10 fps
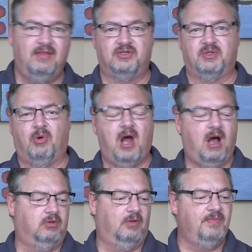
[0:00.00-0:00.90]
there's a
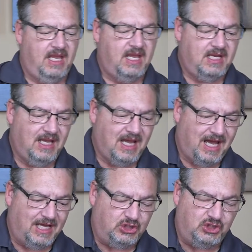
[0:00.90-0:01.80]
problem. It
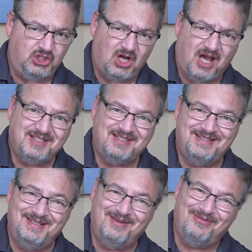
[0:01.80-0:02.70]
adjusts
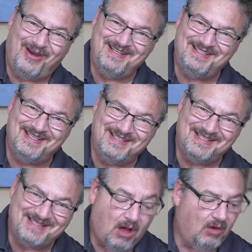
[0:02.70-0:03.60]
the device
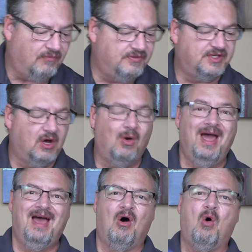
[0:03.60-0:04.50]
itself. So
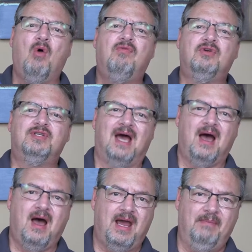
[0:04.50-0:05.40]
over
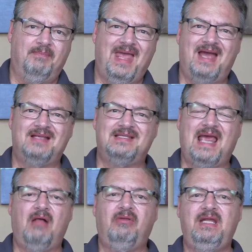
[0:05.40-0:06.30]
time, as
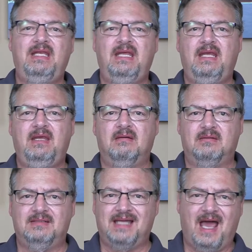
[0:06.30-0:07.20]
LED
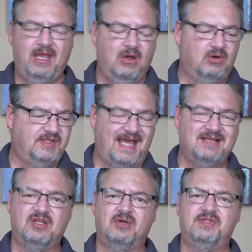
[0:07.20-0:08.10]
diodes,
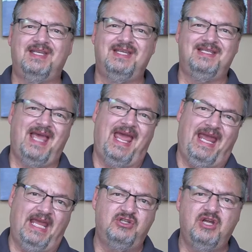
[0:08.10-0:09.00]
as those things
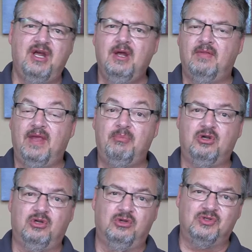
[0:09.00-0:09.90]
age, they
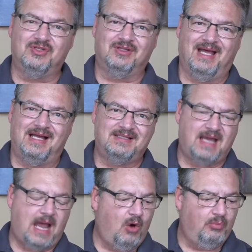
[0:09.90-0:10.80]
produce less
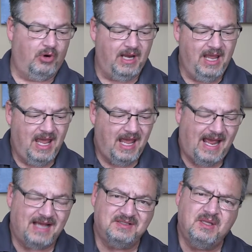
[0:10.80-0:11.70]
output.
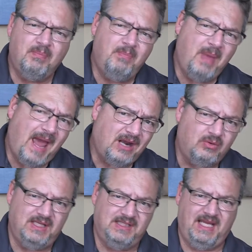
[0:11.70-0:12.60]
As the
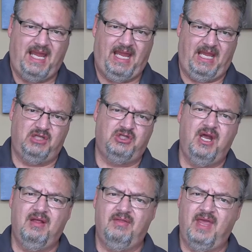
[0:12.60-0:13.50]
batteries age,
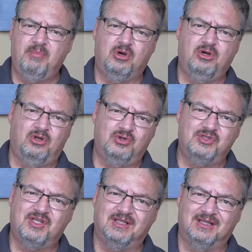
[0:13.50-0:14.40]
they
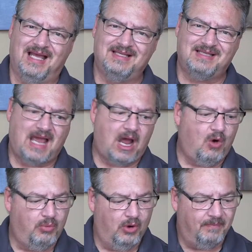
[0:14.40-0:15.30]
produce less
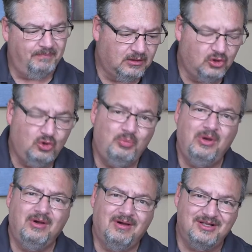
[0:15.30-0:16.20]
output. Loop
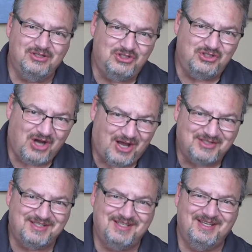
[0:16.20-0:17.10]

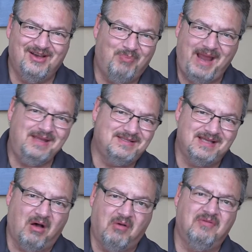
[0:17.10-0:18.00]
adjusts by
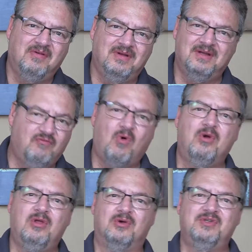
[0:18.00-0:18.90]
itself
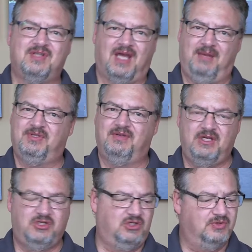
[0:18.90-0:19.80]
for those types of
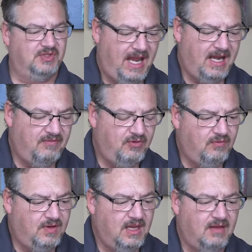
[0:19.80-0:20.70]
issues. And if
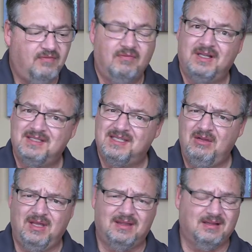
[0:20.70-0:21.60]
you, if let's say
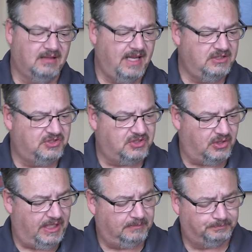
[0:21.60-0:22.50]
you get the lens dirty,